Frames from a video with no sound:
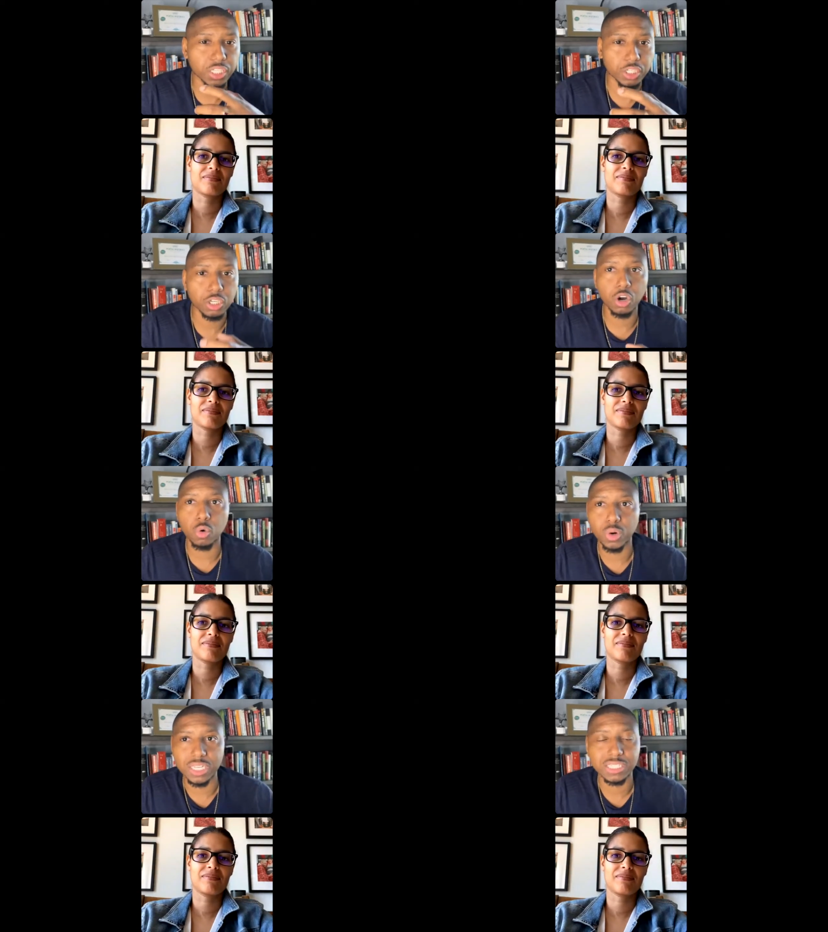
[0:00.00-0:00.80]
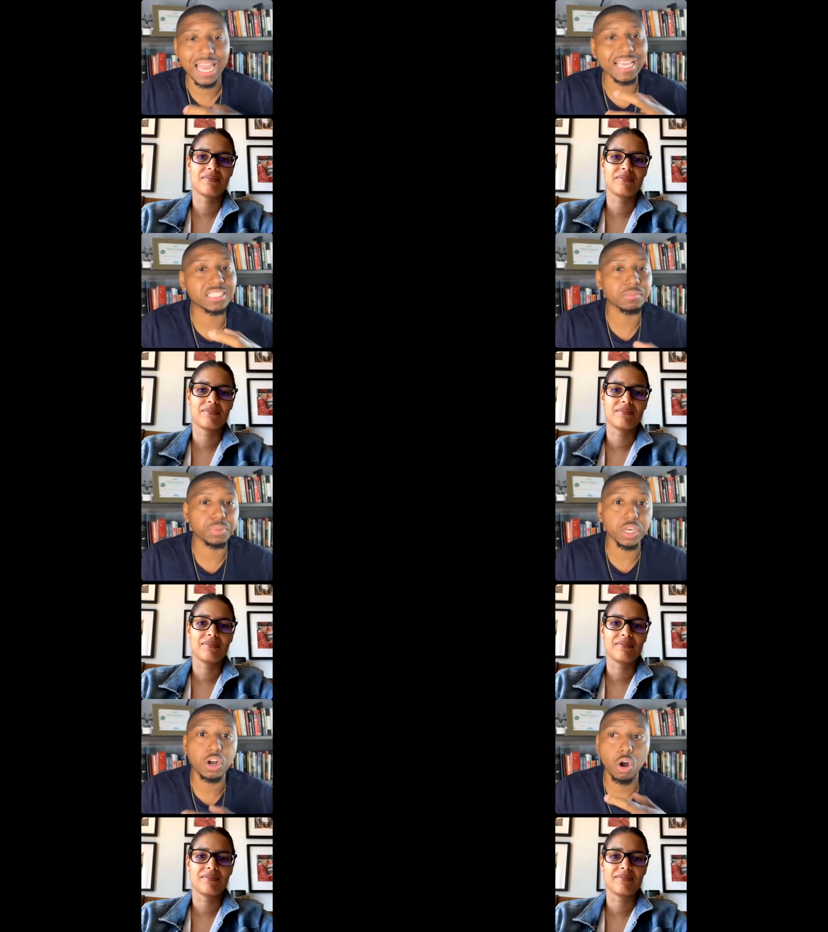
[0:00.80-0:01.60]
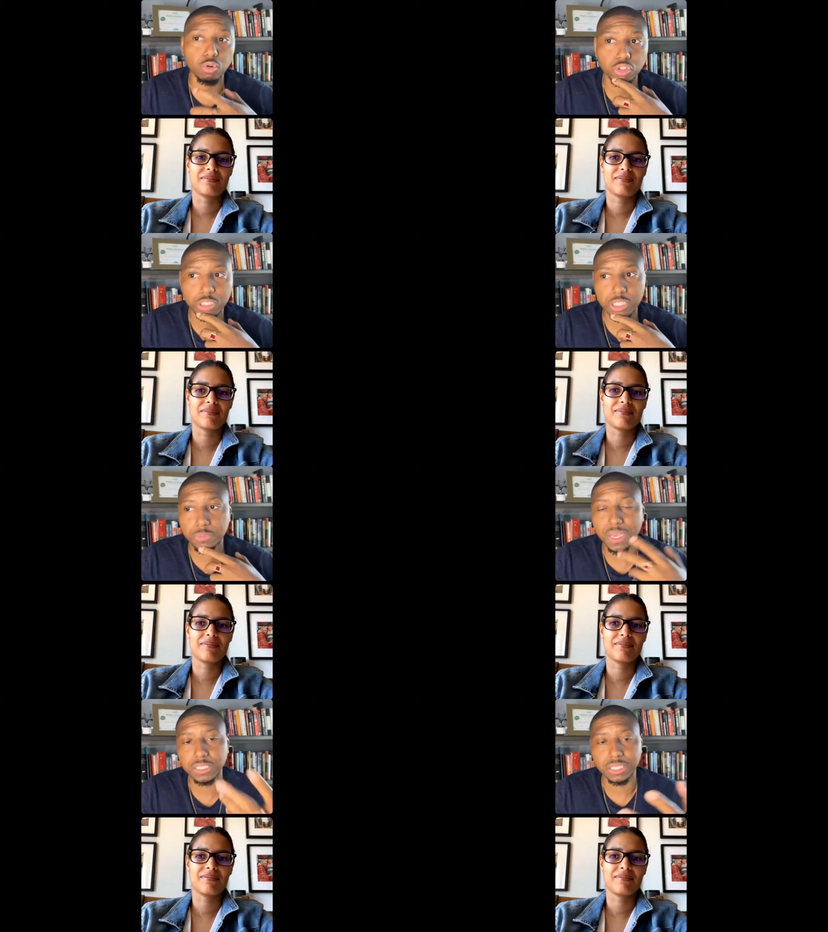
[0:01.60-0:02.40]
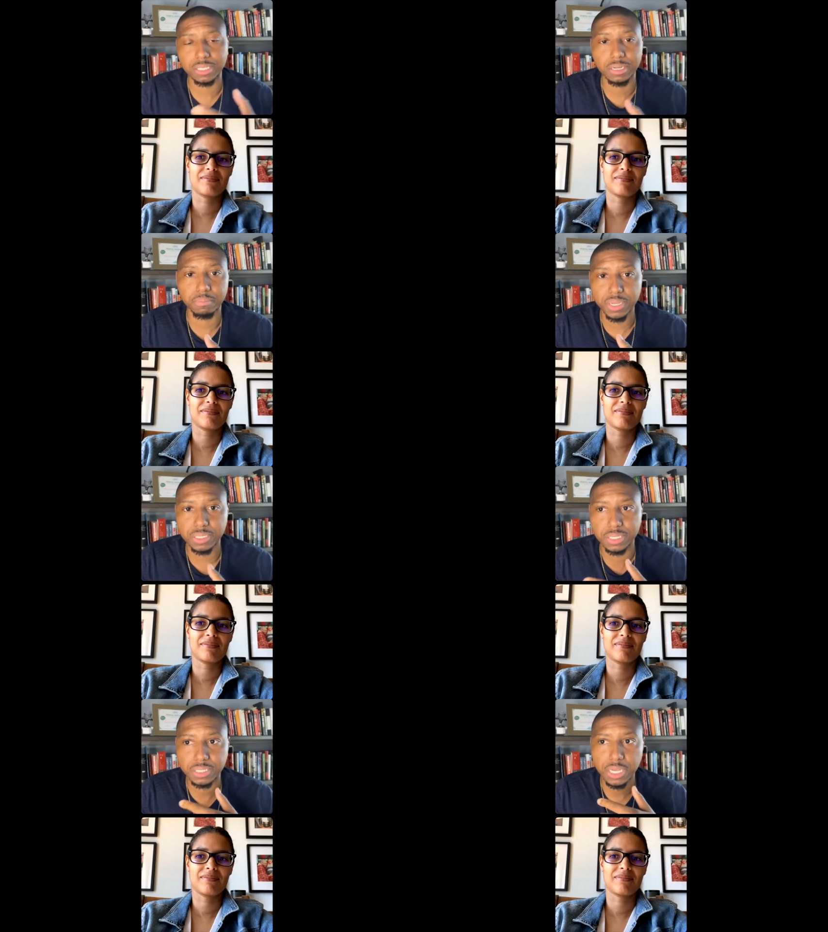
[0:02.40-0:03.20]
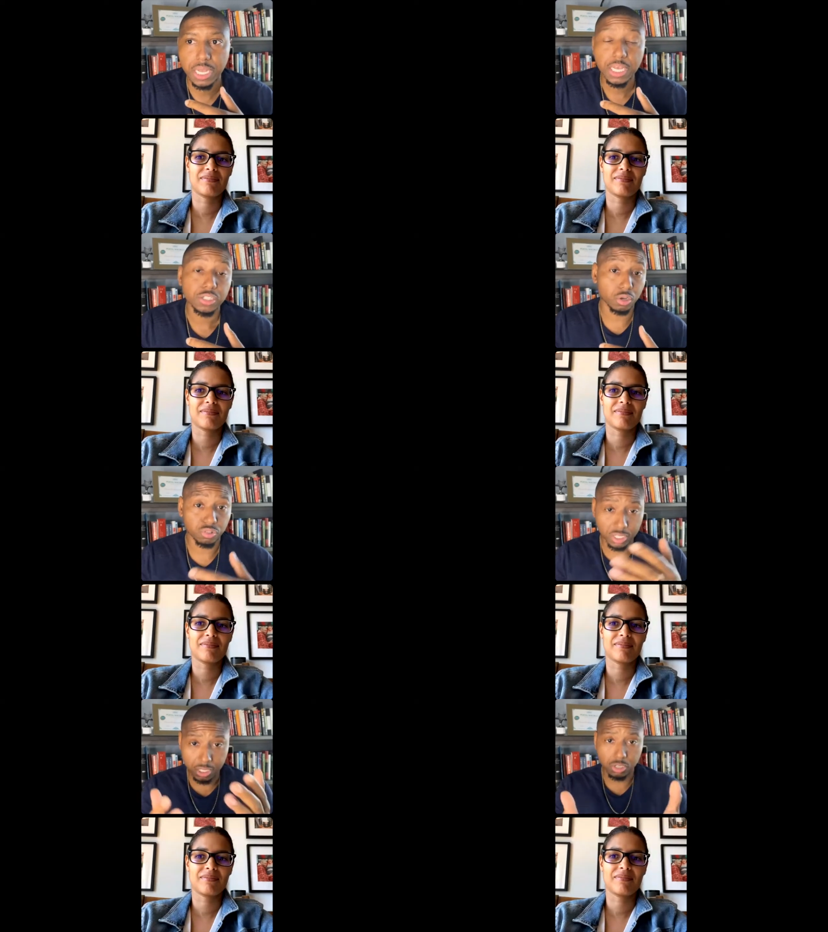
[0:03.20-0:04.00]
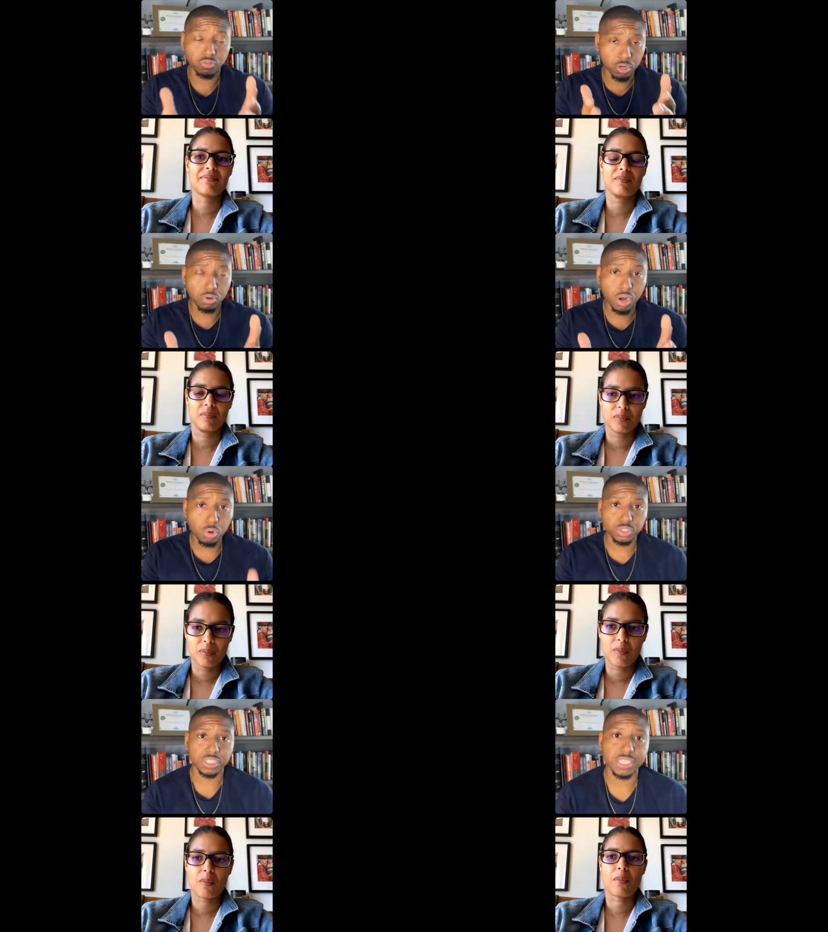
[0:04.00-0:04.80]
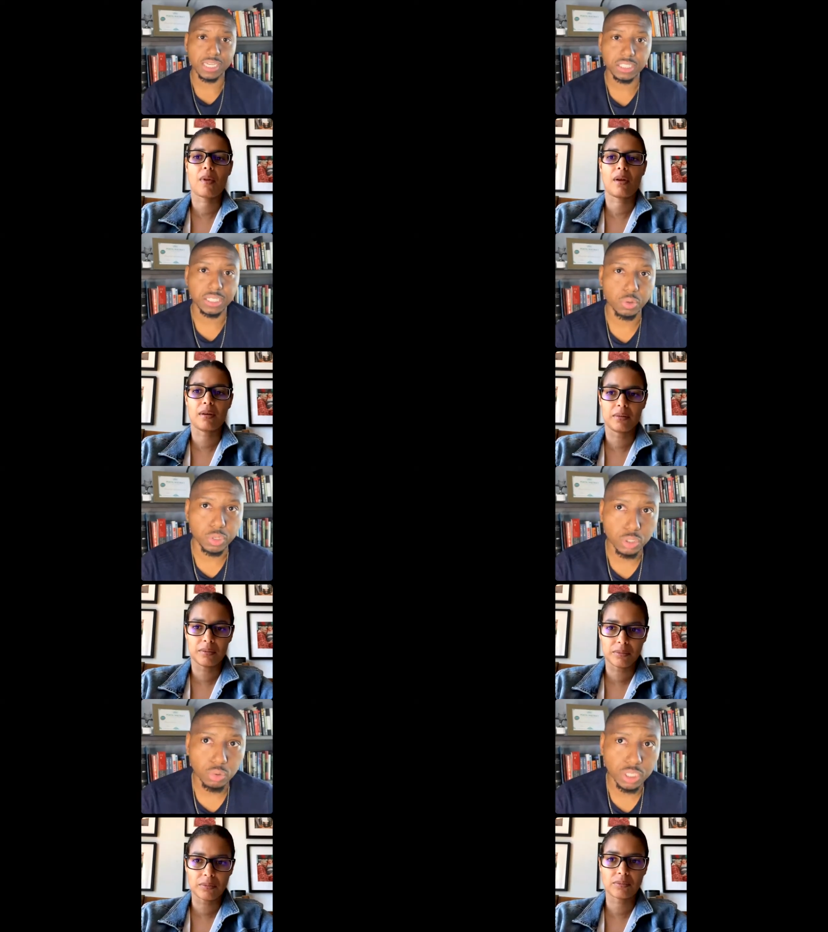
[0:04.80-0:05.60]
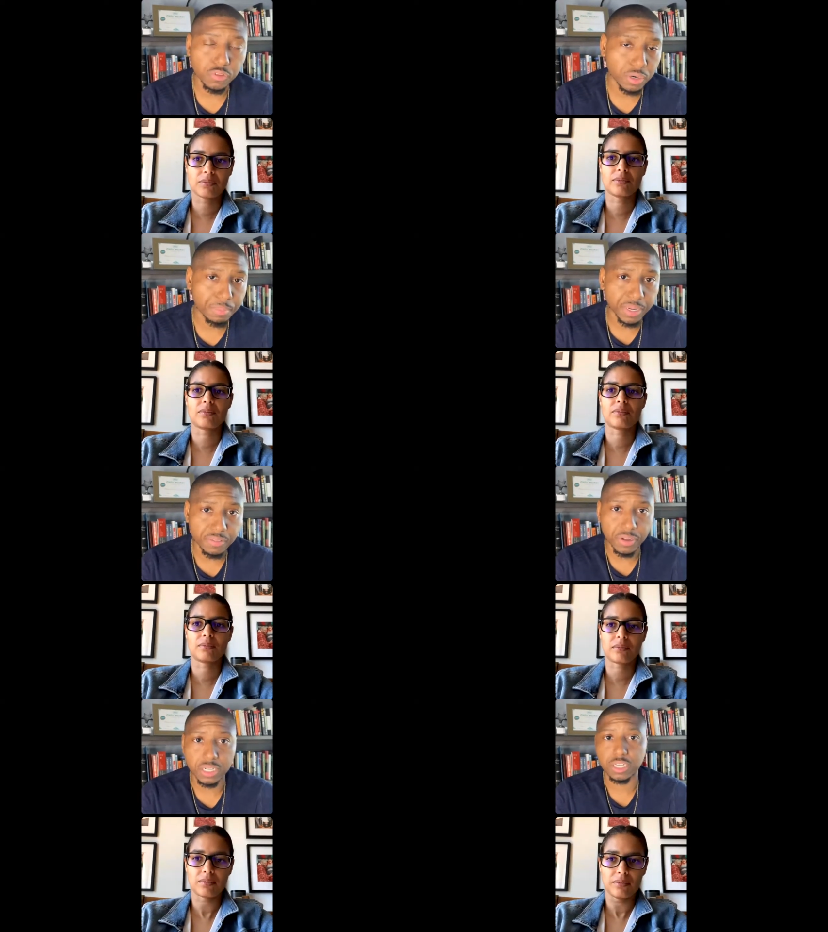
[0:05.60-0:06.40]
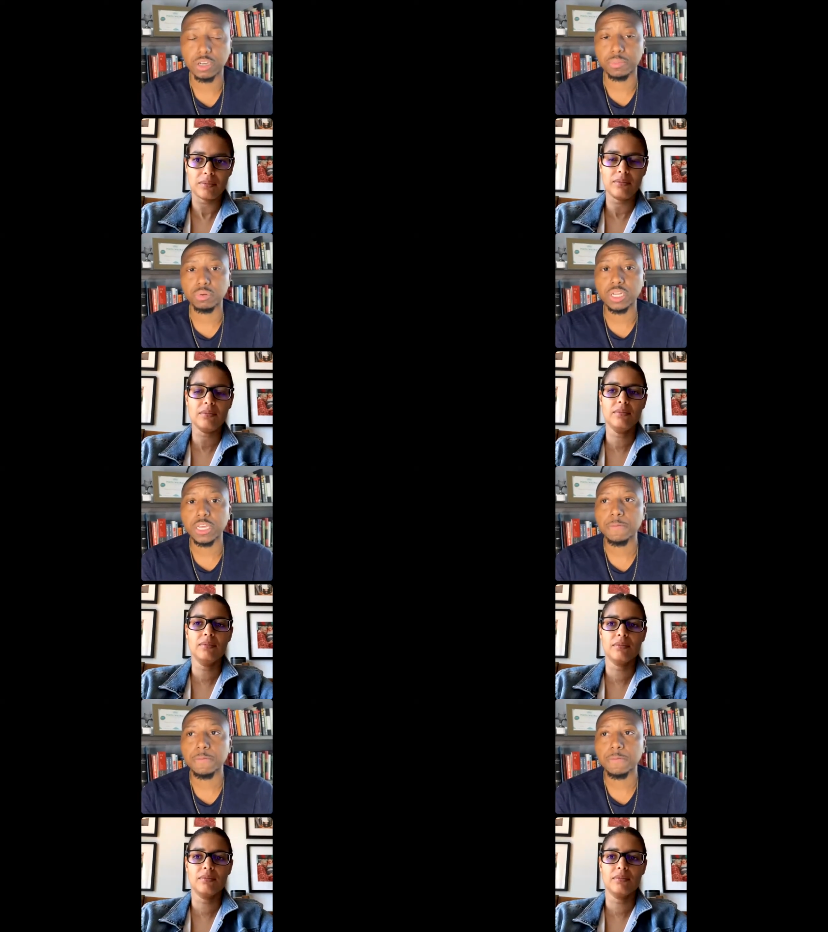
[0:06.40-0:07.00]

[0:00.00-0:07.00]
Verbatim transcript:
Speaker 1: know what it's like to be coached, especially in their business. So this is a real coaching session, and we're doing this for the benefit of the community.